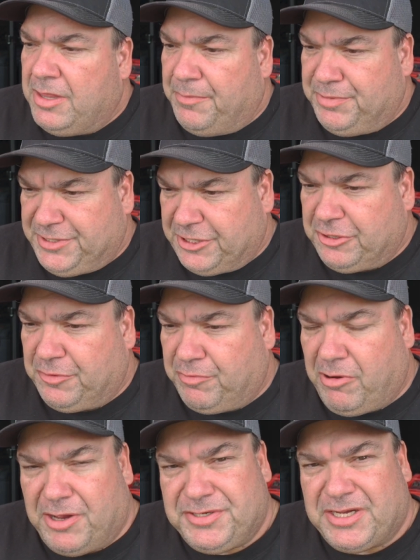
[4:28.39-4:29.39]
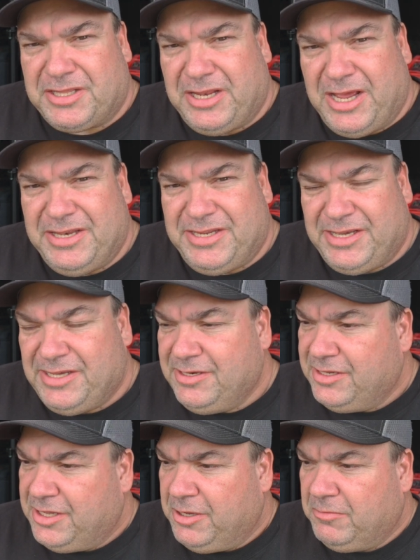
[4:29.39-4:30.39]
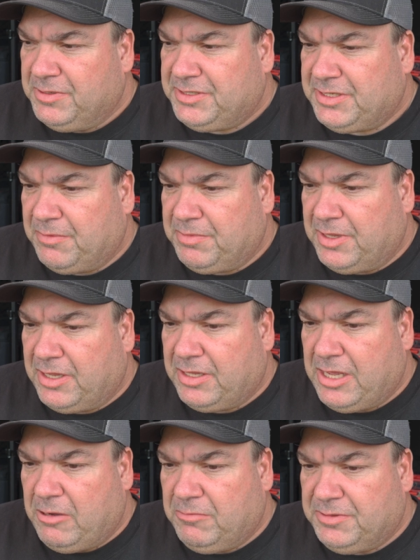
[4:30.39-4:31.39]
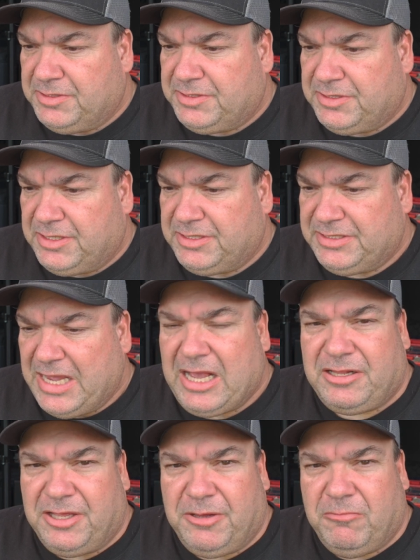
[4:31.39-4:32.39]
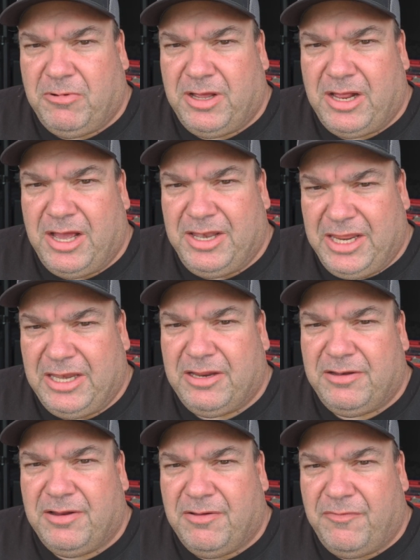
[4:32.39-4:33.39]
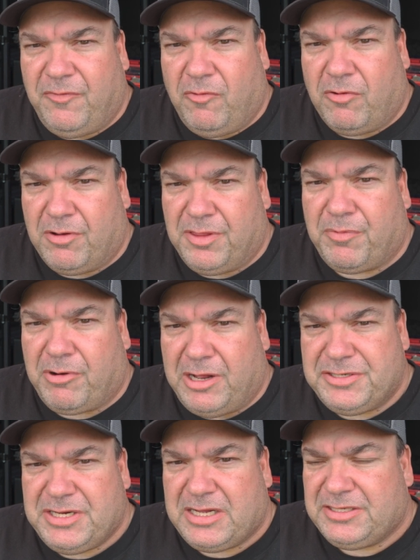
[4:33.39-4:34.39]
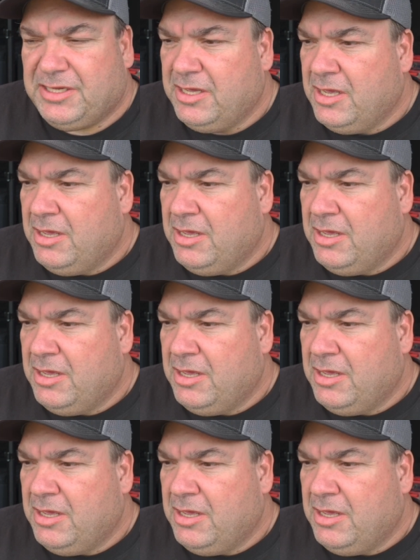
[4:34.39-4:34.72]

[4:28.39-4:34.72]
That particular project that I did, it was something that was exactly what I needed for the project